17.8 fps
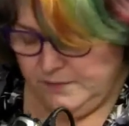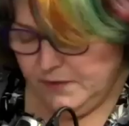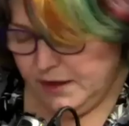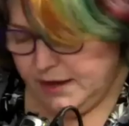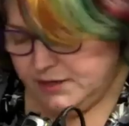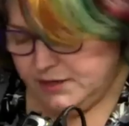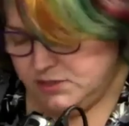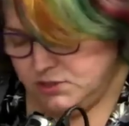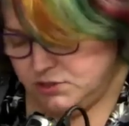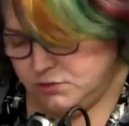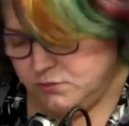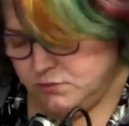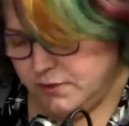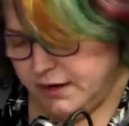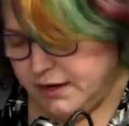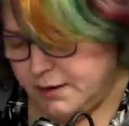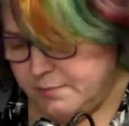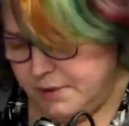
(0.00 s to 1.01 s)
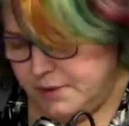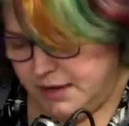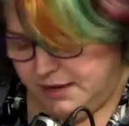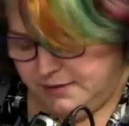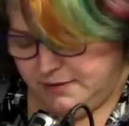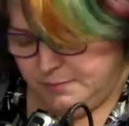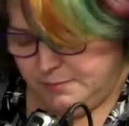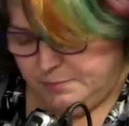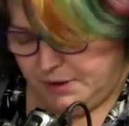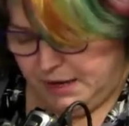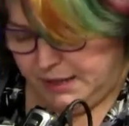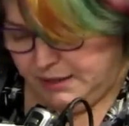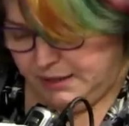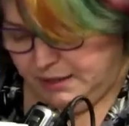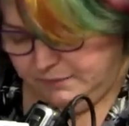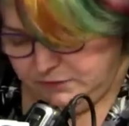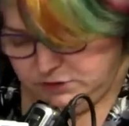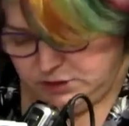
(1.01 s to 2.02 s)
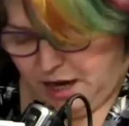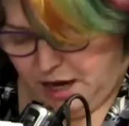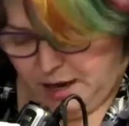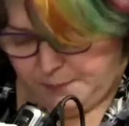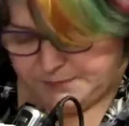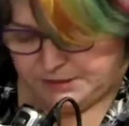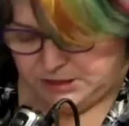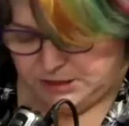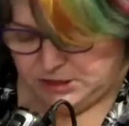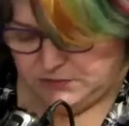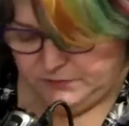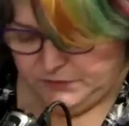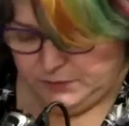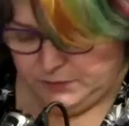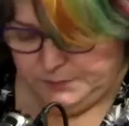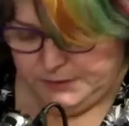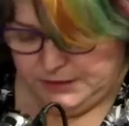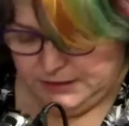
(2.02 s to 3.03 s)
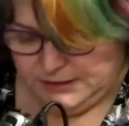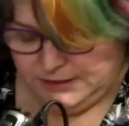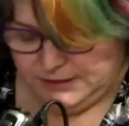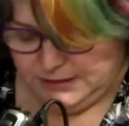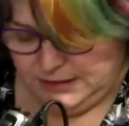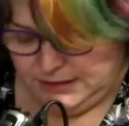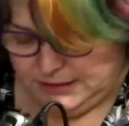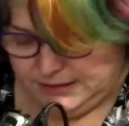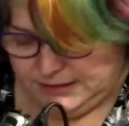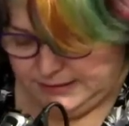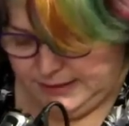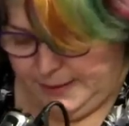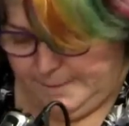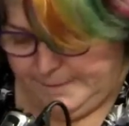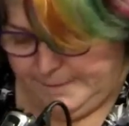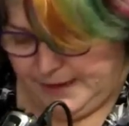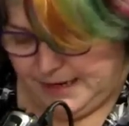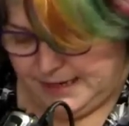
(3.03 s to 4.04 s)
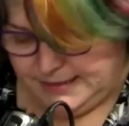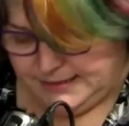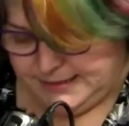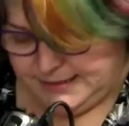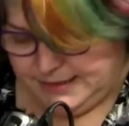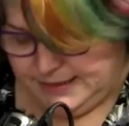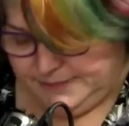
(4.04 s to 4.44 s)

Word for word: I do recommend the bi-level top stitch foot because it is amazing.